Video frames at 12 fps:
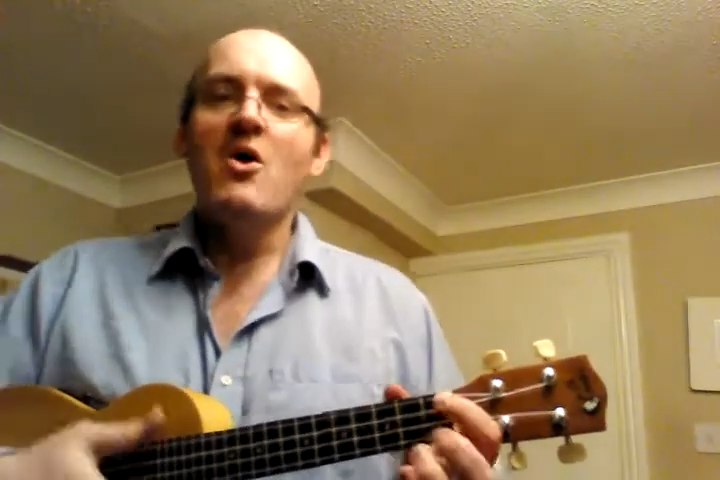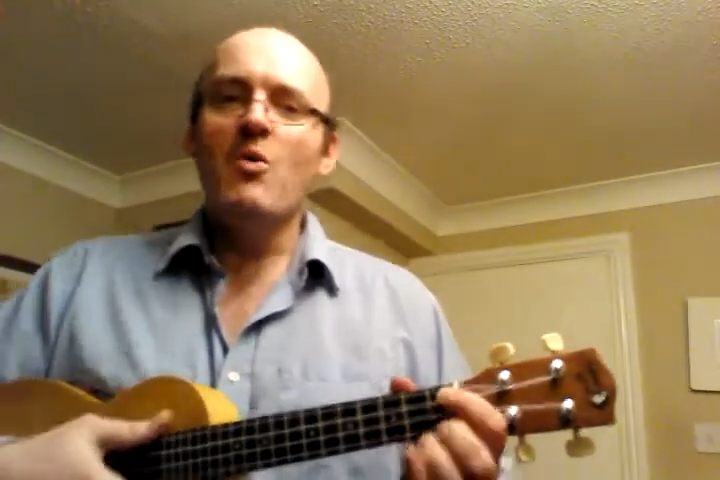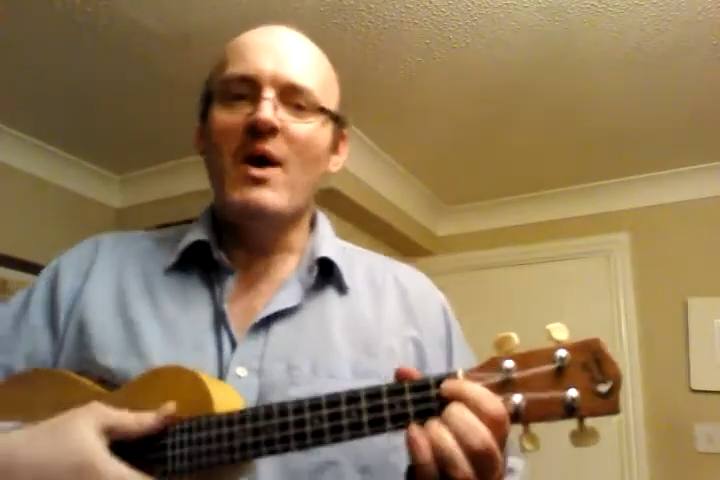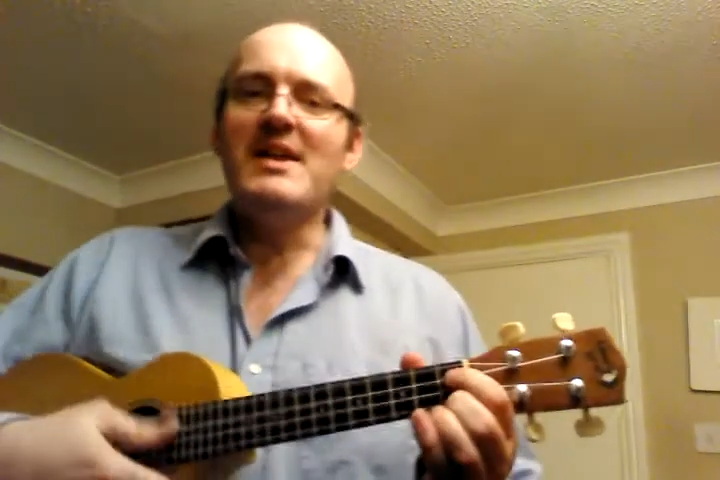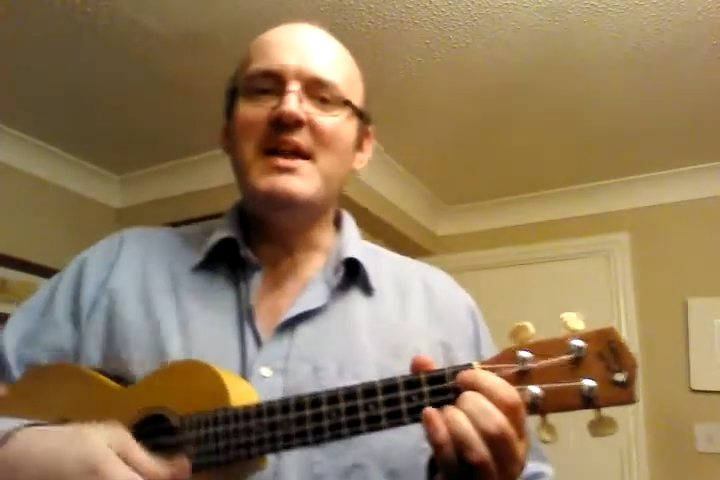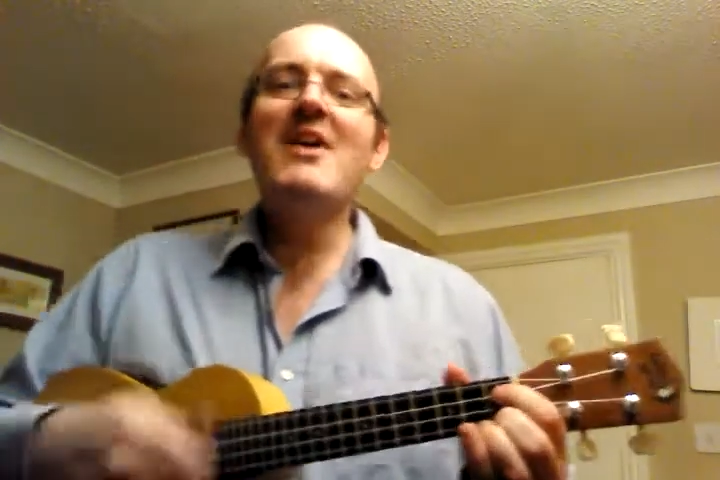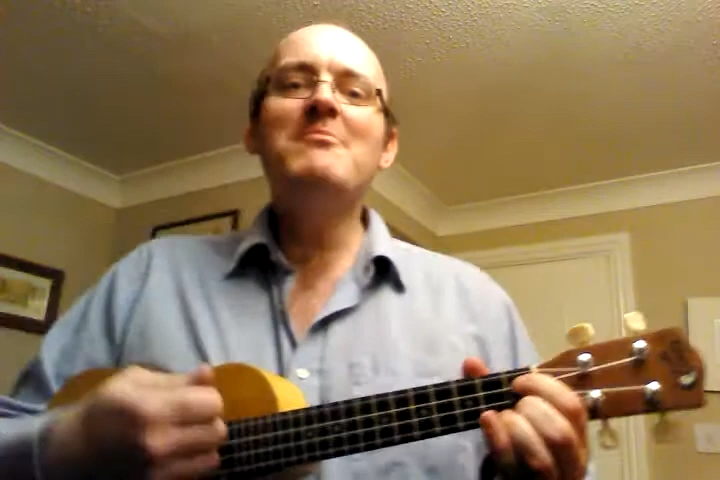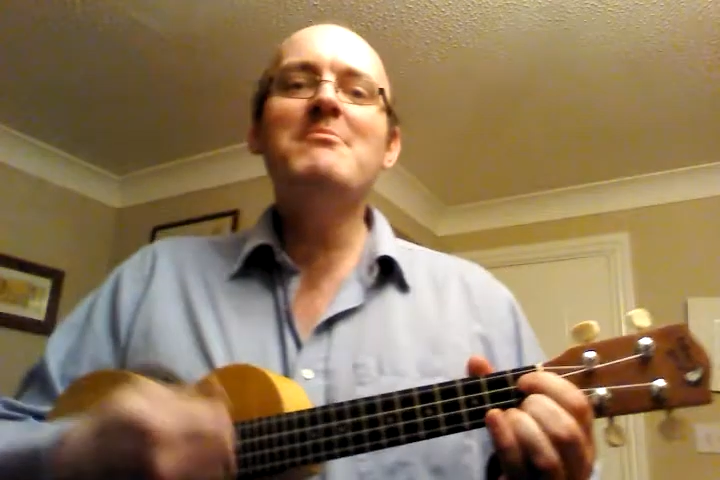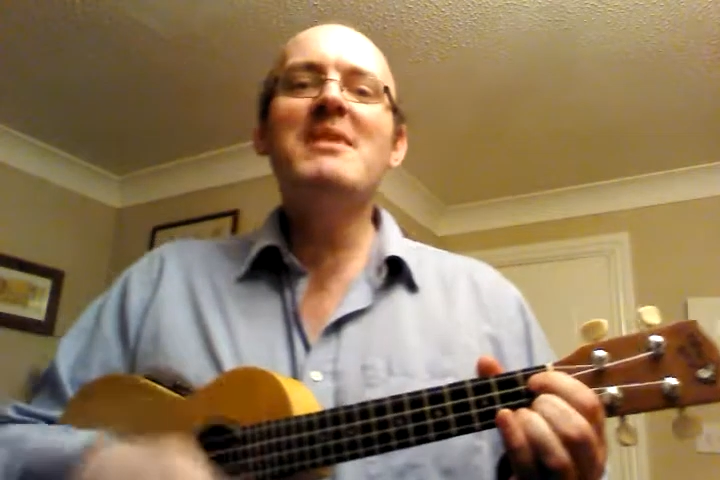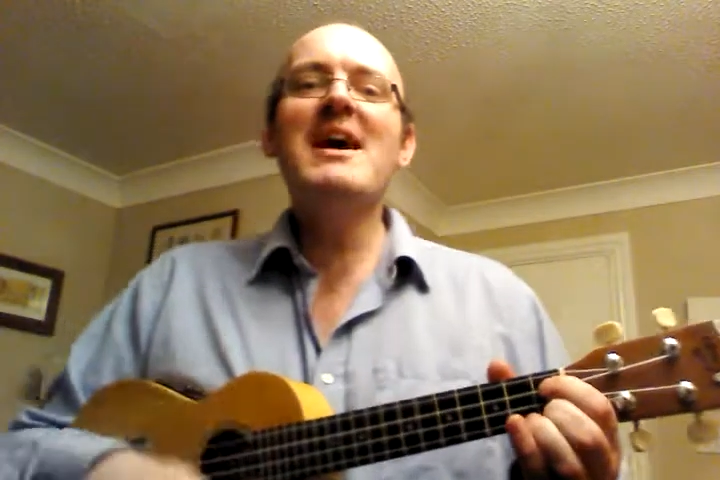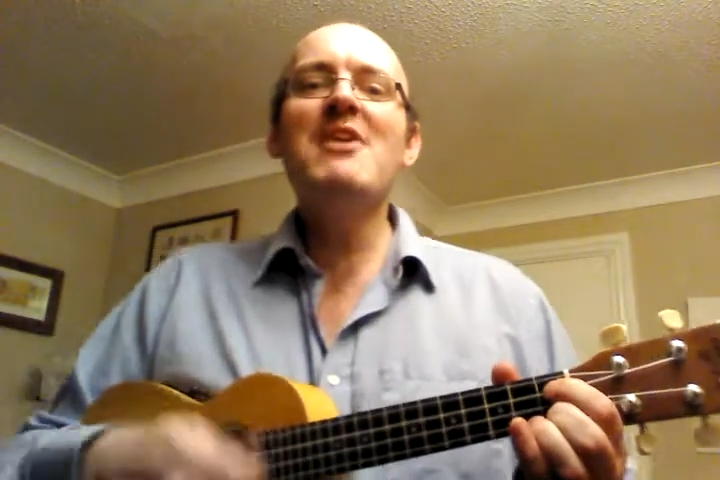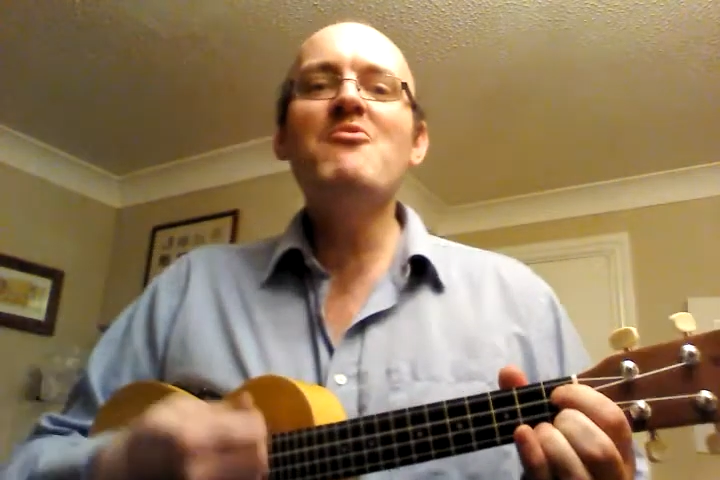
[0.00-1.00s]
way down
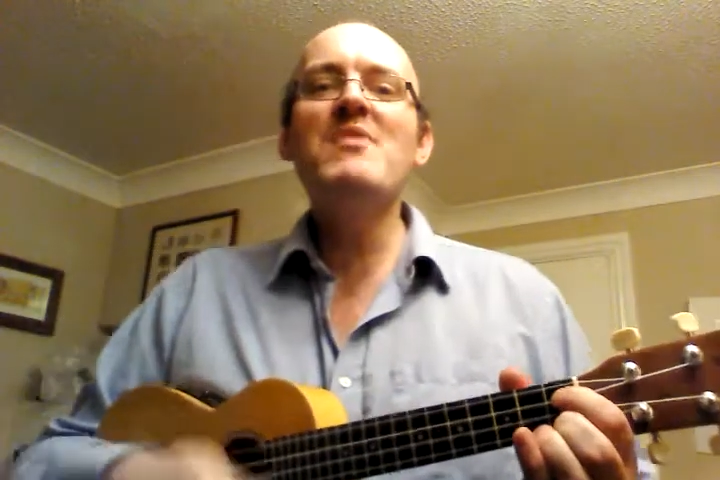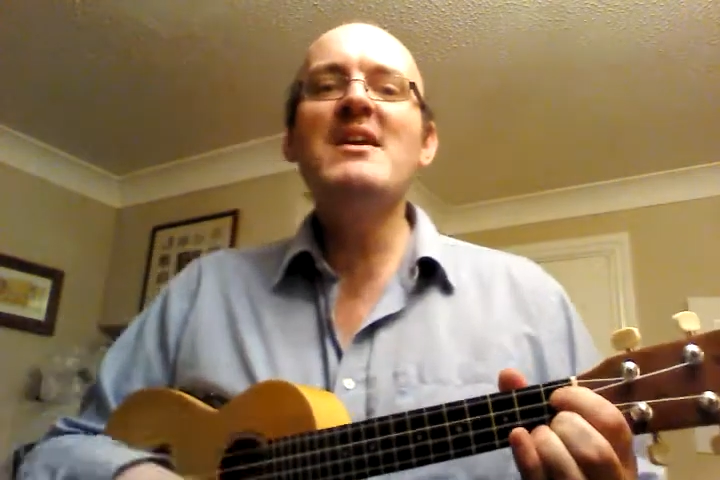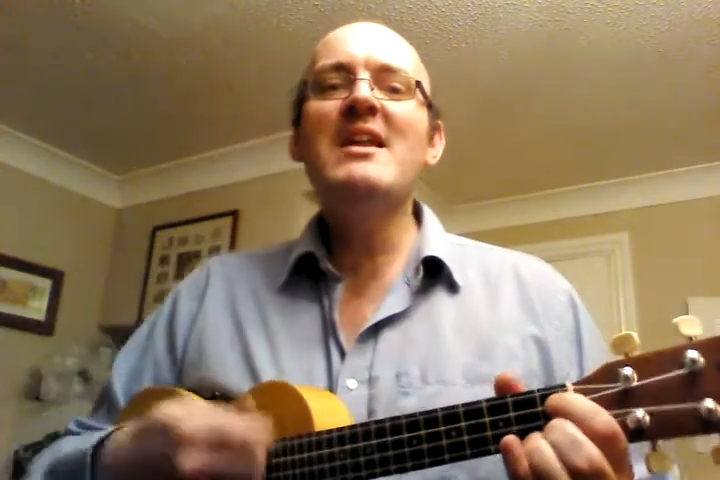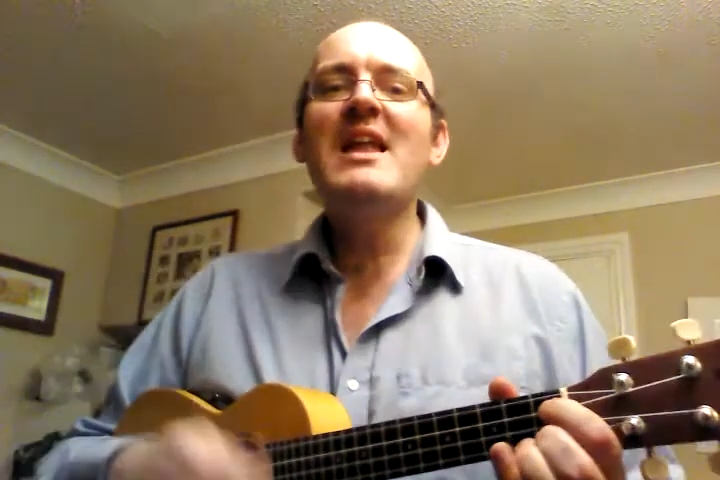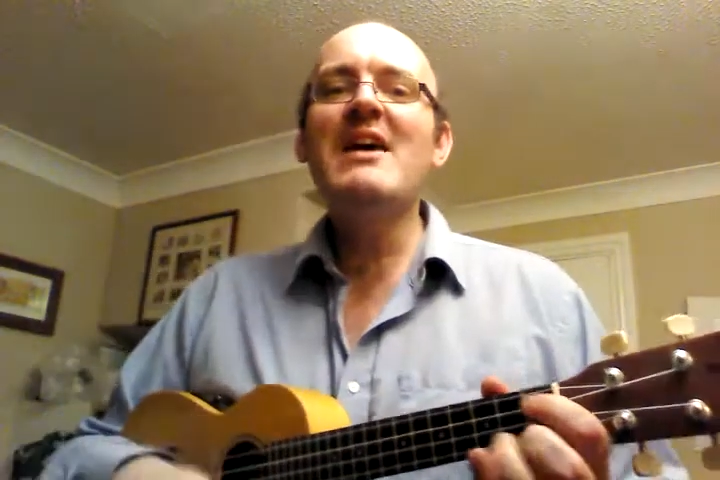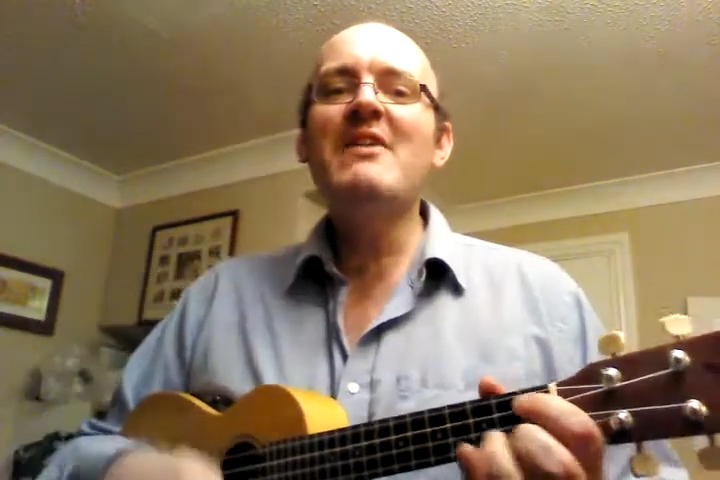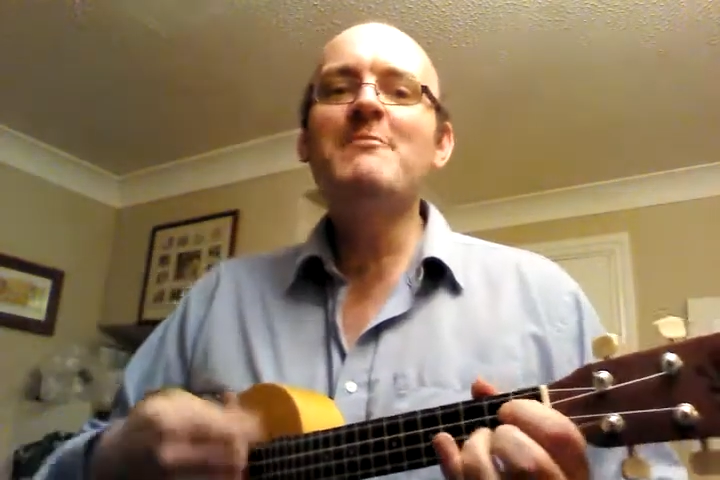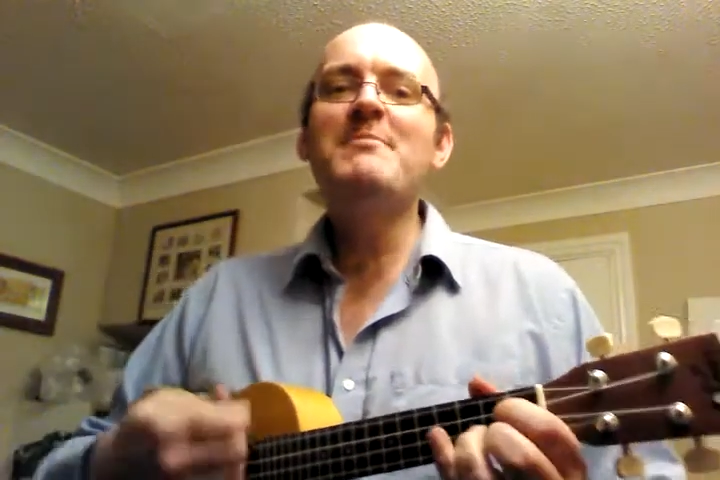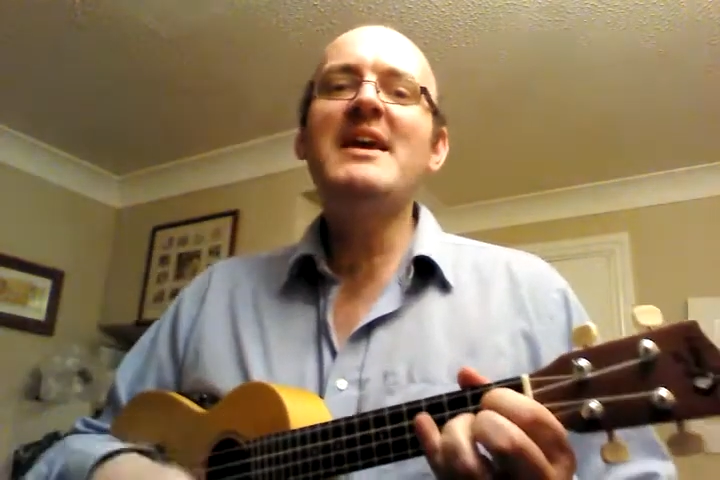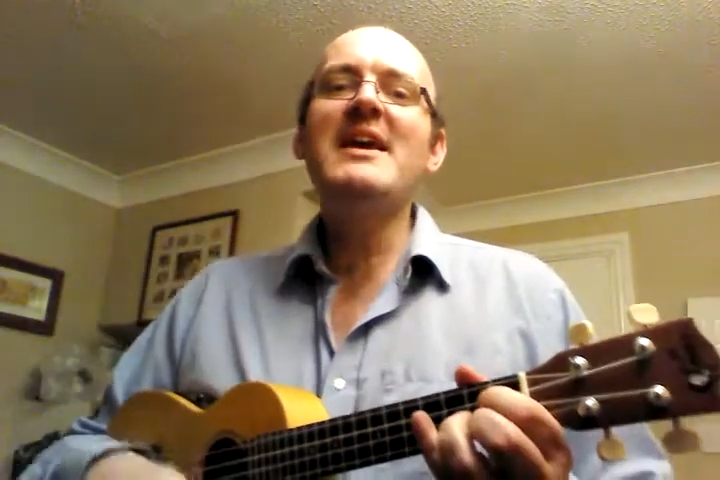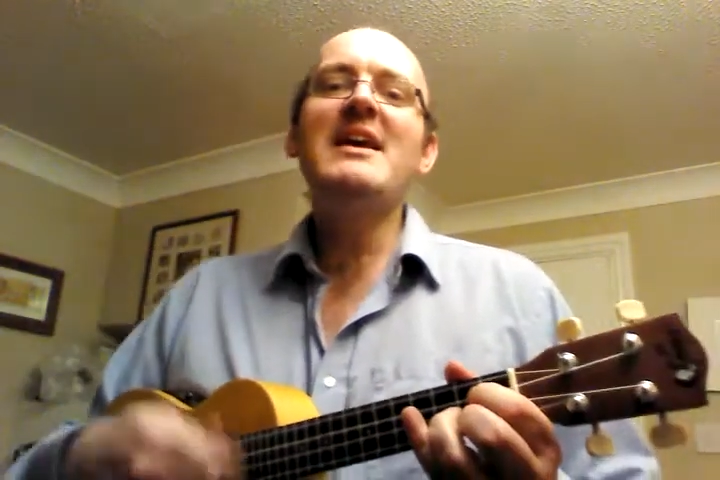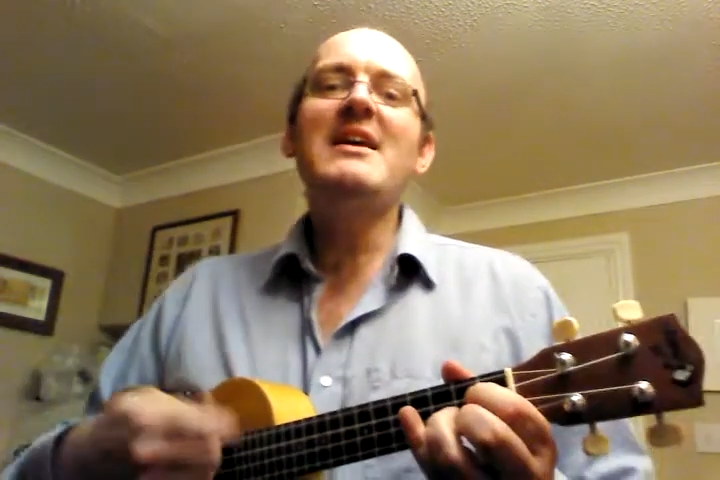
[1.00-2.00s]
by real life
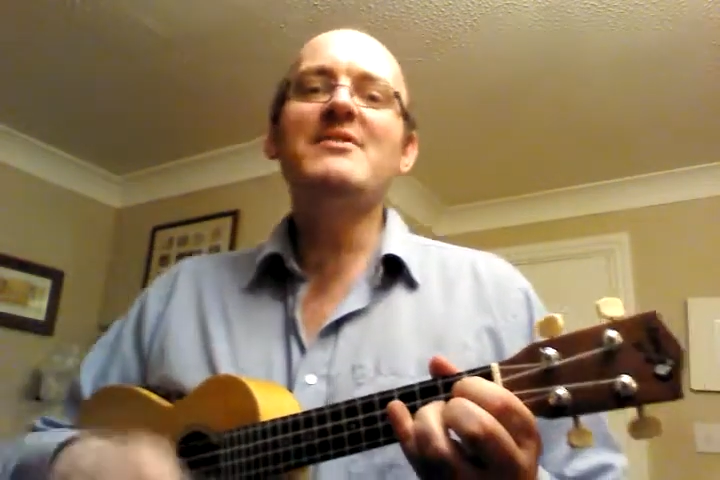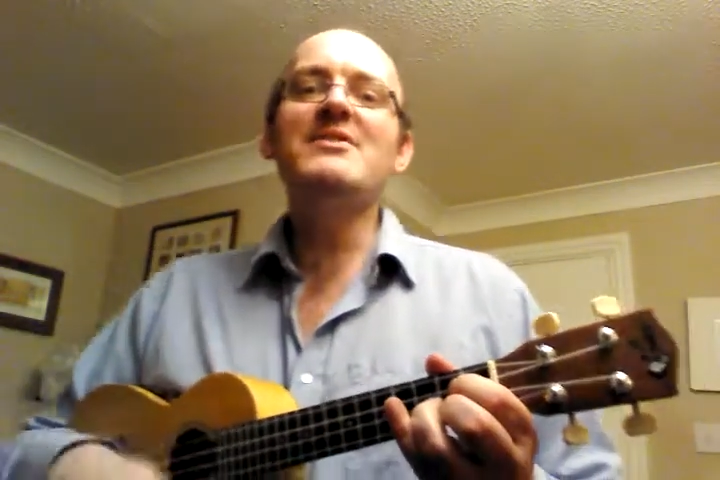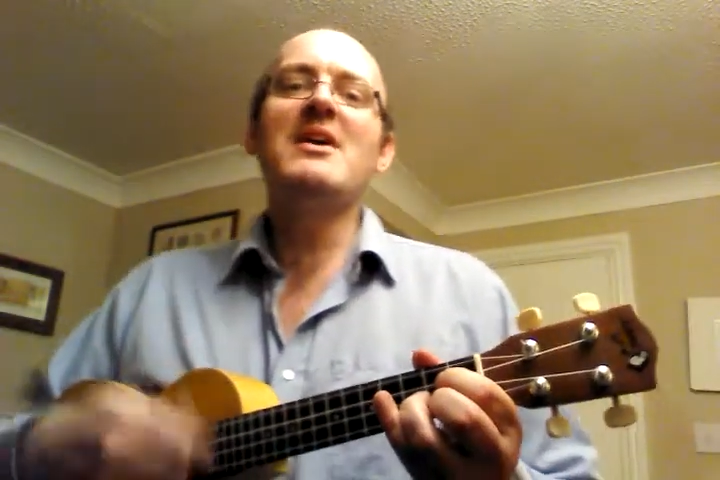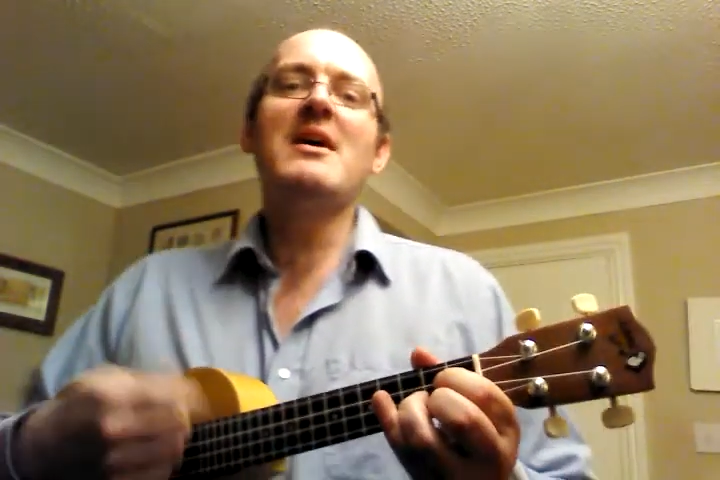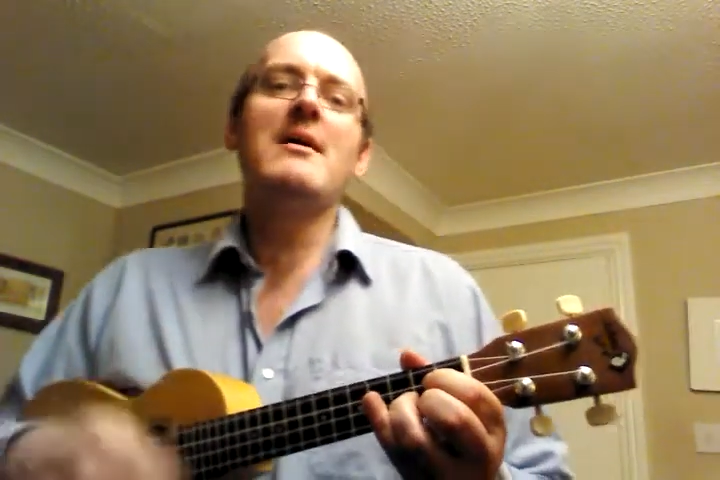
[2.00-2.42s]
peeves.